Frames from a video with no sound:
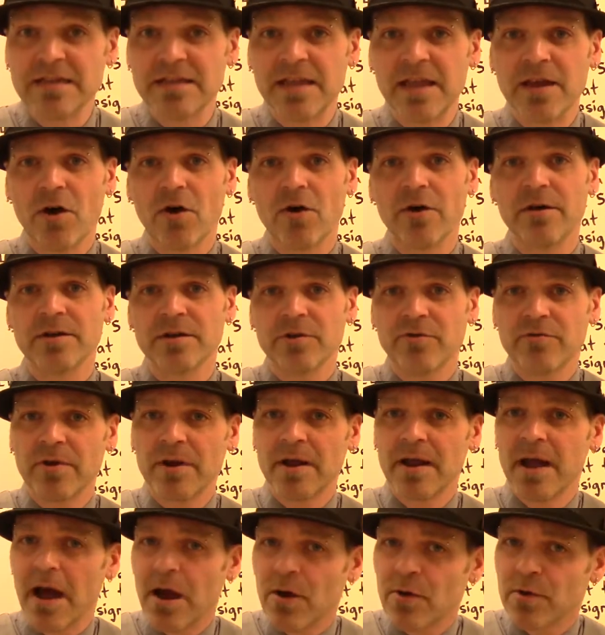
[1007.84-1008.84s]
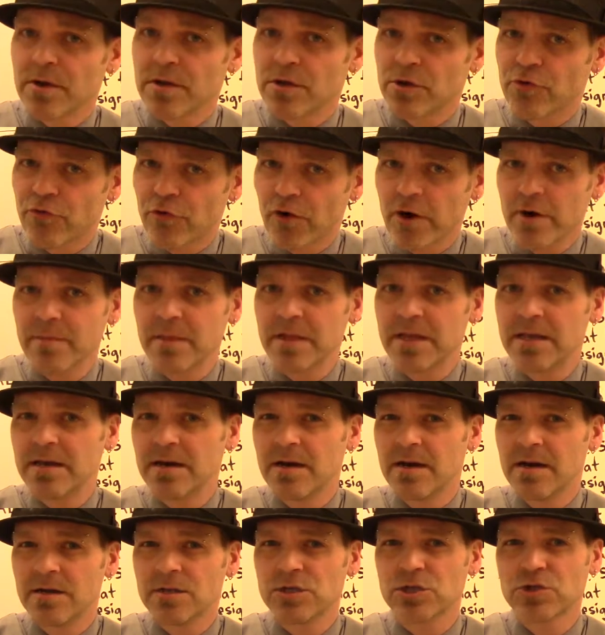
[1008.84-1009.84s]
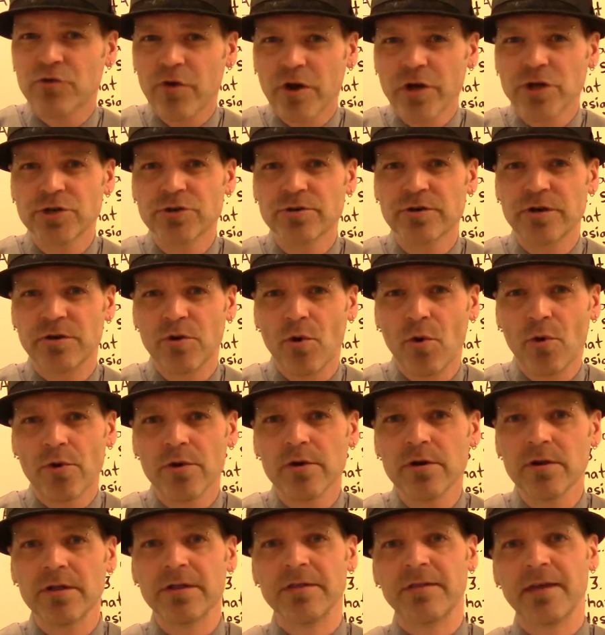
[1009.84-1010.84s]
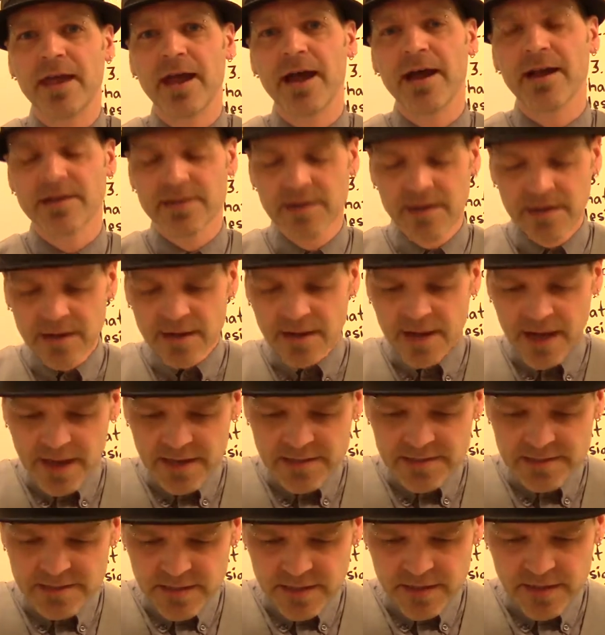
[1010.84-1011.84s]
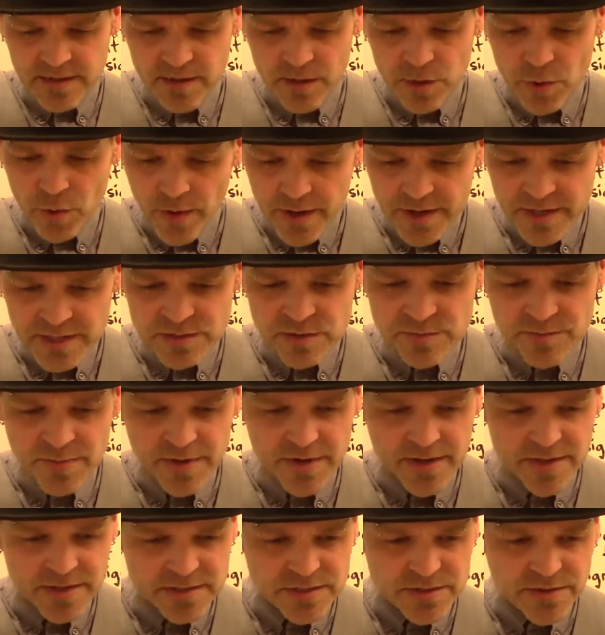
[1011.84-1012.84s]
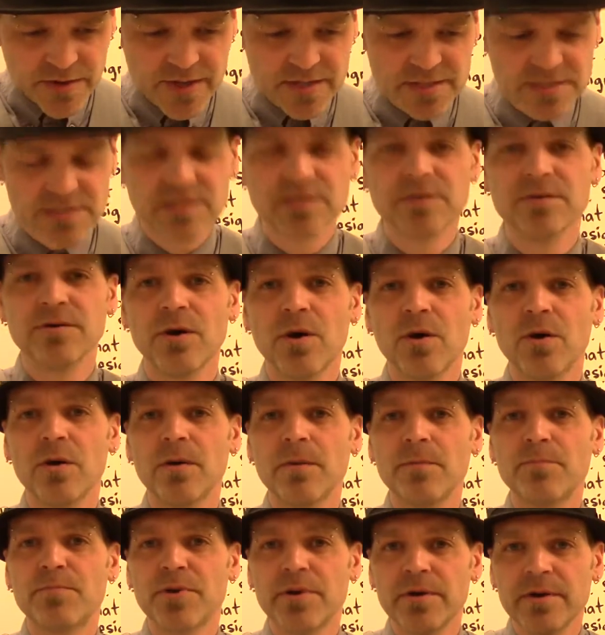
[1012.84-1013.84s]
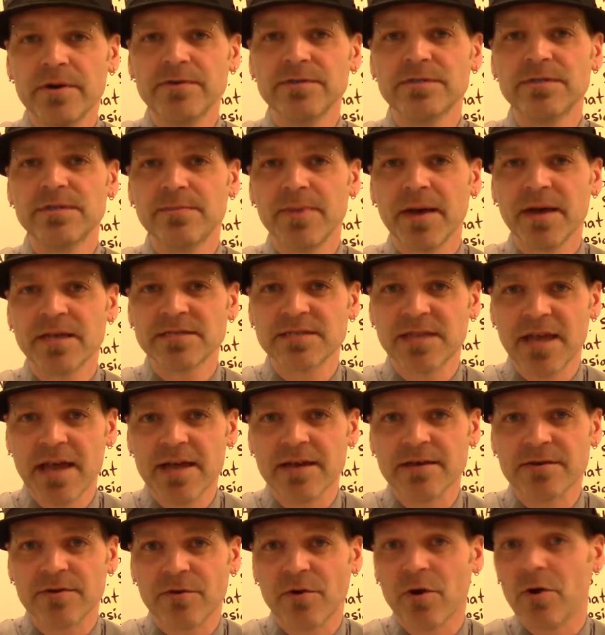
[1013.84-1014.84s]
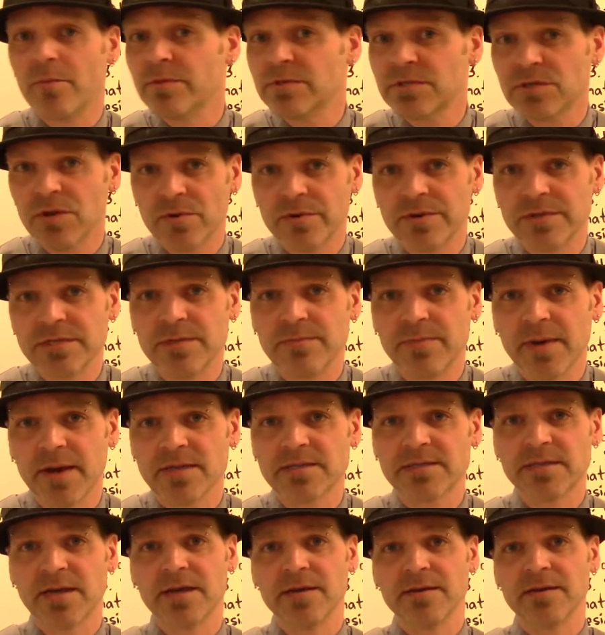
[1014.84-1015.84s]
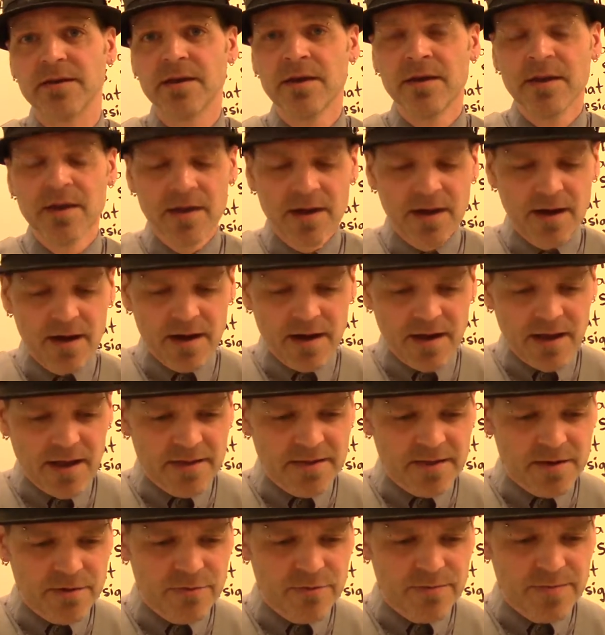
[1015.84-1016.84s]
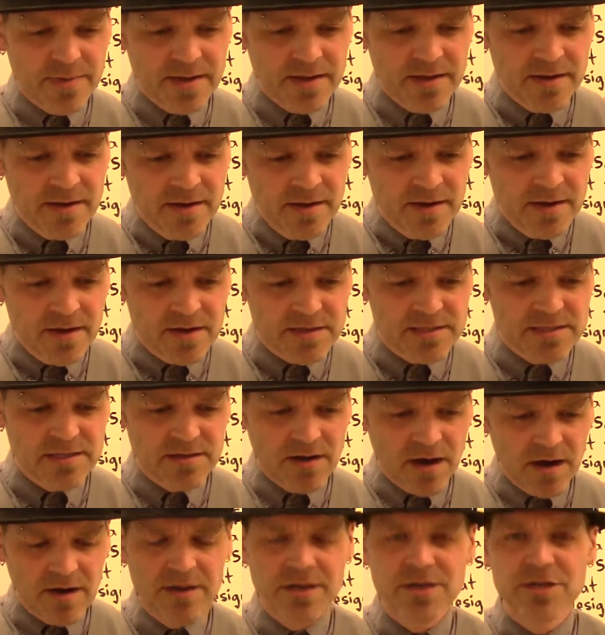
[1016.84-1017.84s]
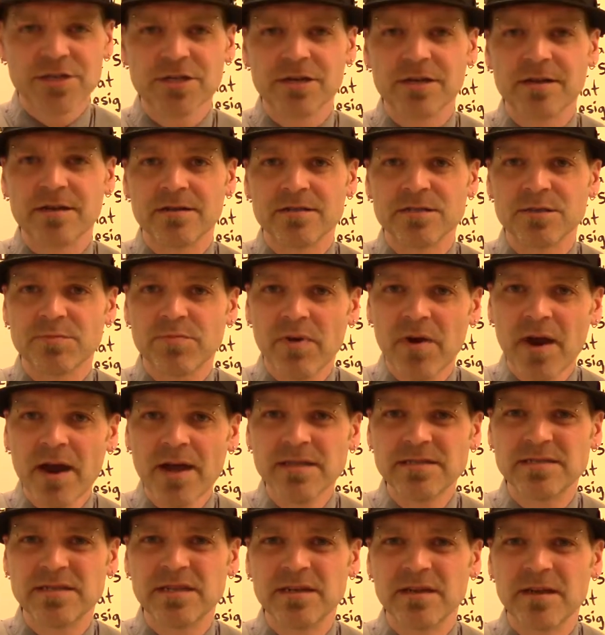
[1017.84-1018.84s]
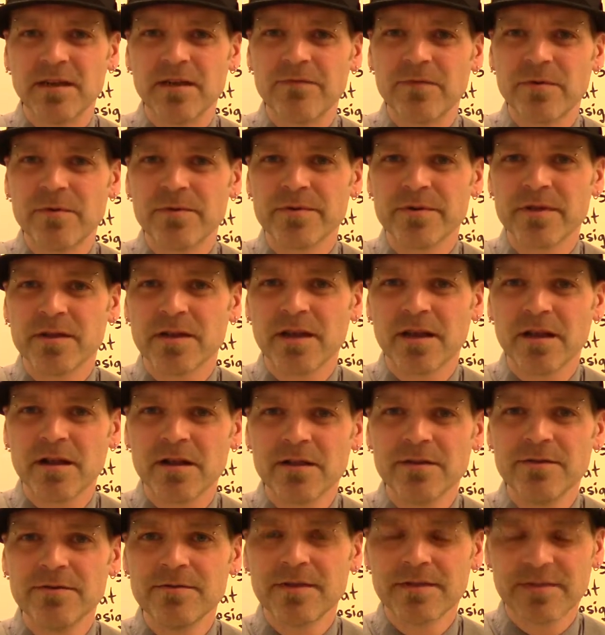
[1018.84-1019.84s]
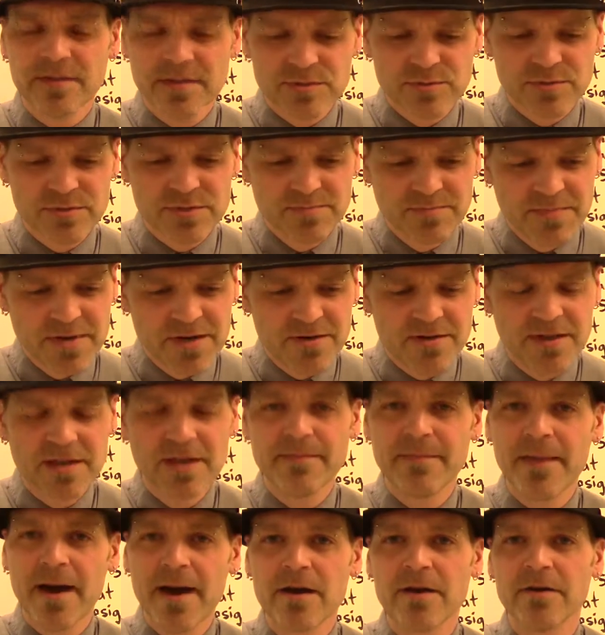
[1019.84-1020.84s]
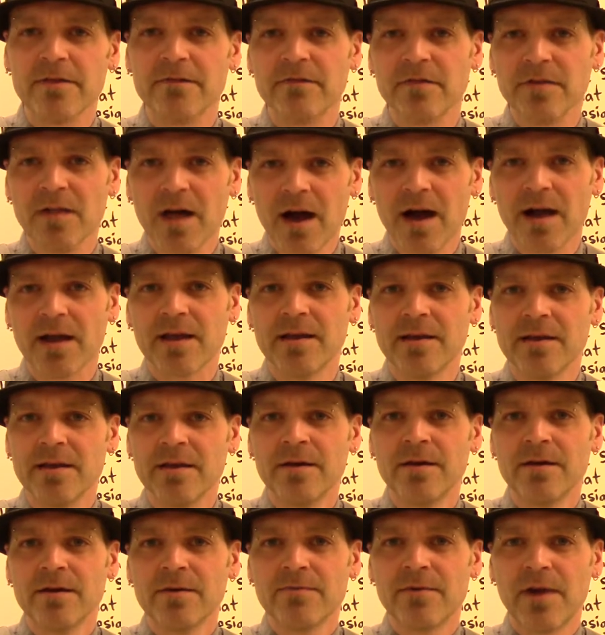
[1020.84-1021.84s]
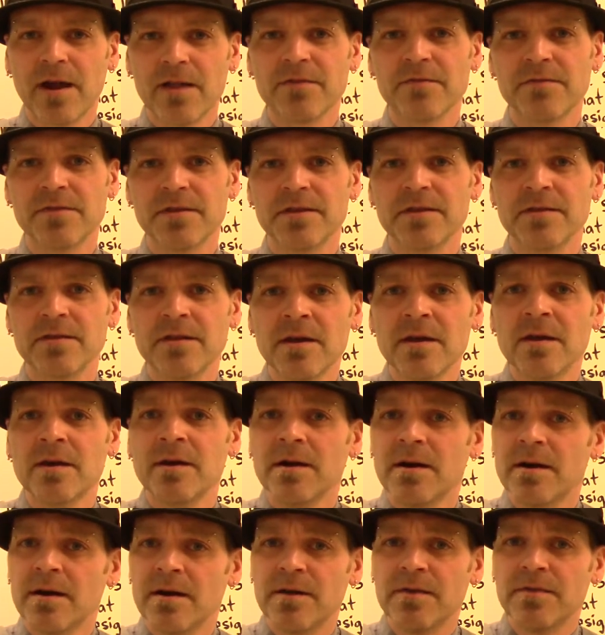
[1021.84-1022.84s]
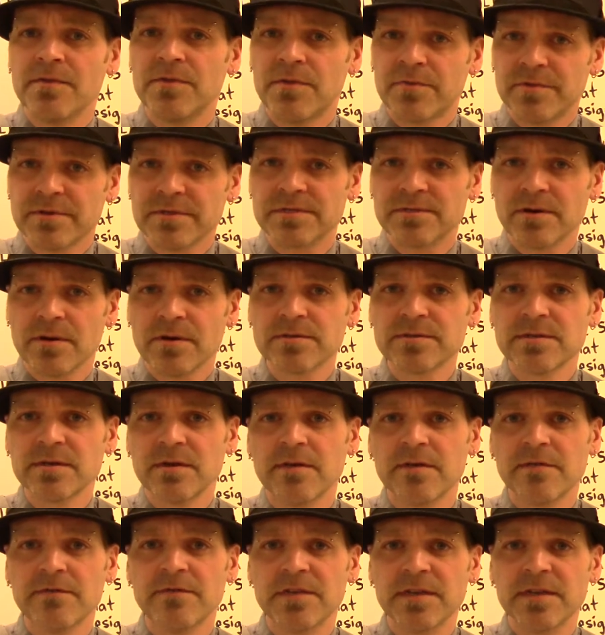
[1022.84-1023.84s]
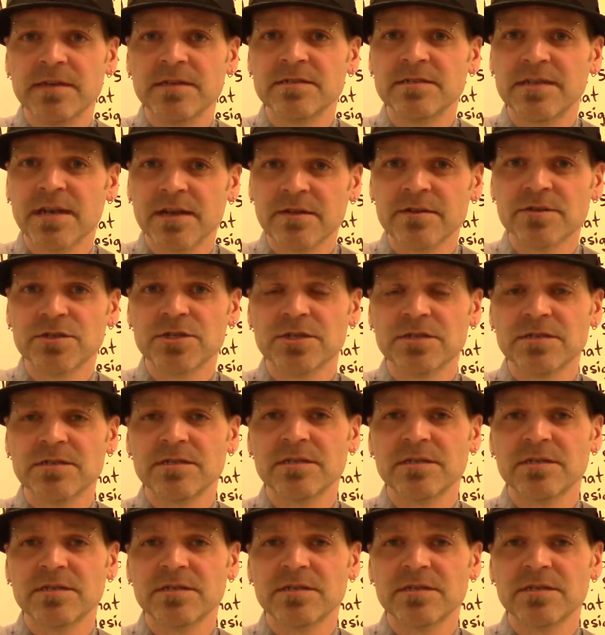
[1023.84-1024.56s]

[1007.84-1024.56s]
they are and how incredibly structured and orderly they act, as Aquinas would put it, so as to produce the best end, or almost always the best end. And then it would be astonishing, surprising, if we were to conclude that this was merely a matter of luck rather than the result of the intelligent